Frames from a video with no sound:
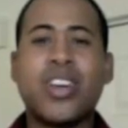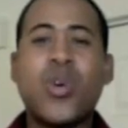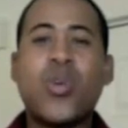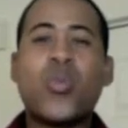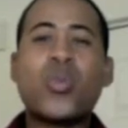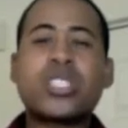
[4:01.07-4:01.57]

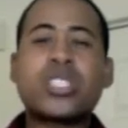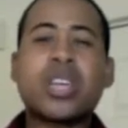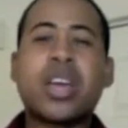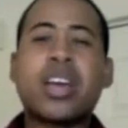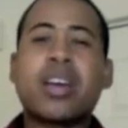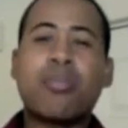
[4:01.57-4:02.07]
which
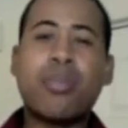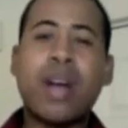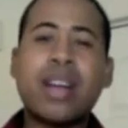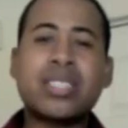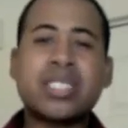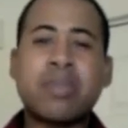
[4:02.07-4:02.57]

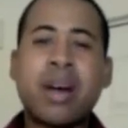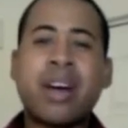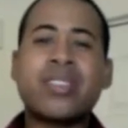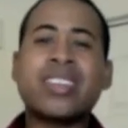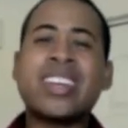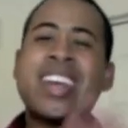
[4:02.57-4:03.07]
comprises
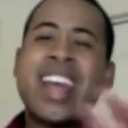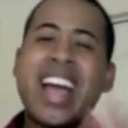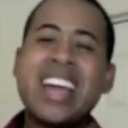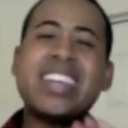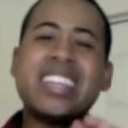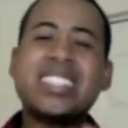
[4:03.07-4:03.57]
about
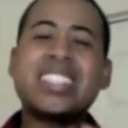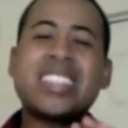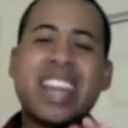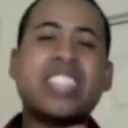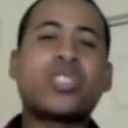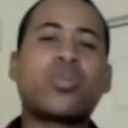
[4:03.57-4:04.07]
90 to
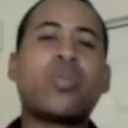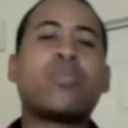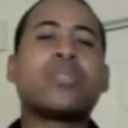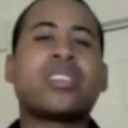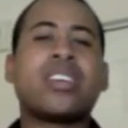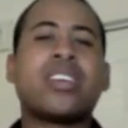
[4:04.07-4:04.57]

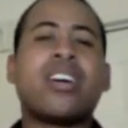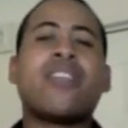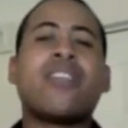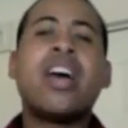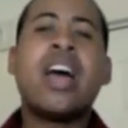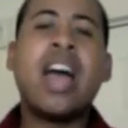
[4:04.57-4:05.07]
93% of
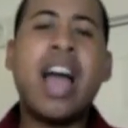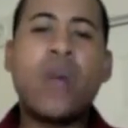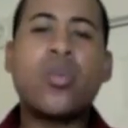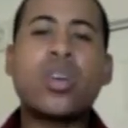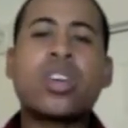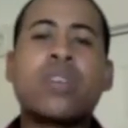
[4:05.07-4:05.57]

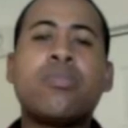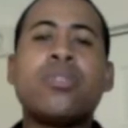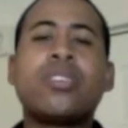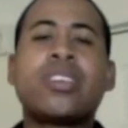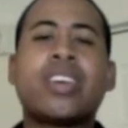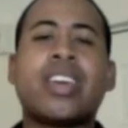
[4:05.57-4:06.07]
how we
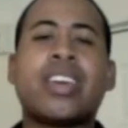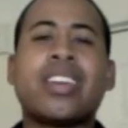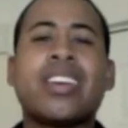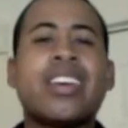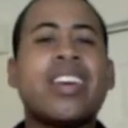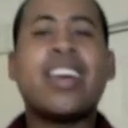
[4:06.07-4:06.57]
communicate
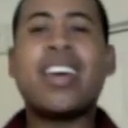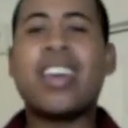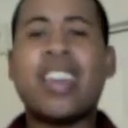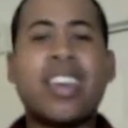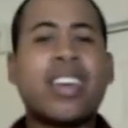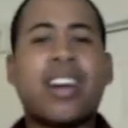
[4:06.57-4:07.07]

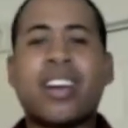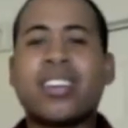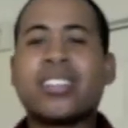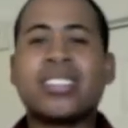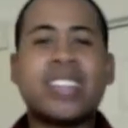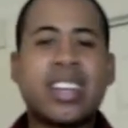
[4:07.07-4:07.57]
in
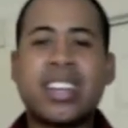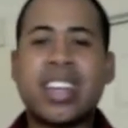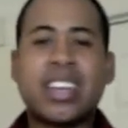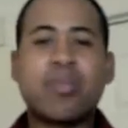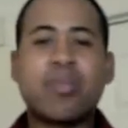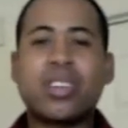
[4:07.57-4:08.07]
our day-to-day
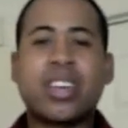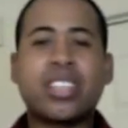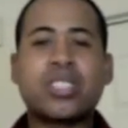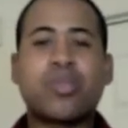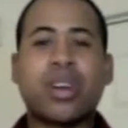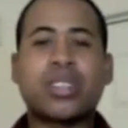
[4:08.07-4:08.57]

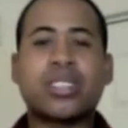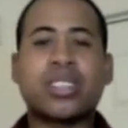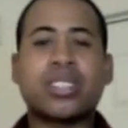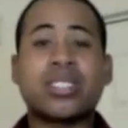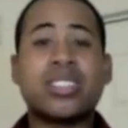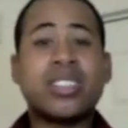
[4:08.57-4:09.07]
communication
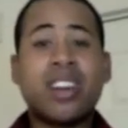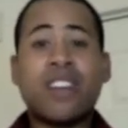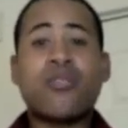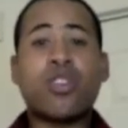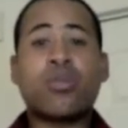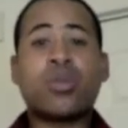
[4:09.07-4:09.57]
process.
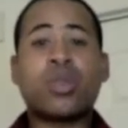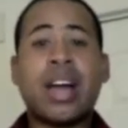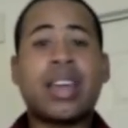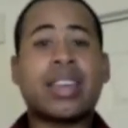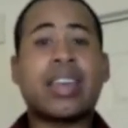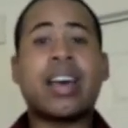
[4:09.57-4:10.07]
Nonverbal, like